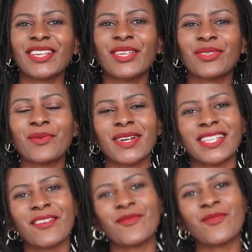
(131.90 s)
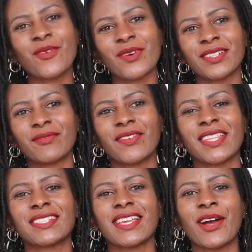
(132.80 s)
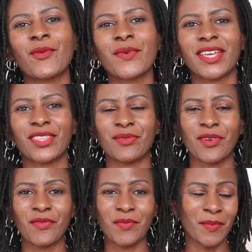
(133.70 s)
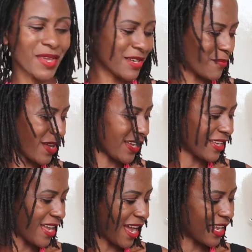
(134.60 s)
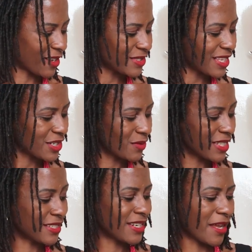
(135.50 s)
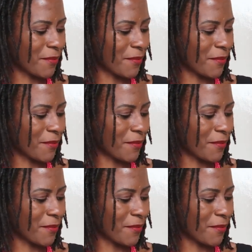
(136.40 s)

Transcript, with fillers: take you through what I've worn for the entire week three of Me Made May and I'll start with day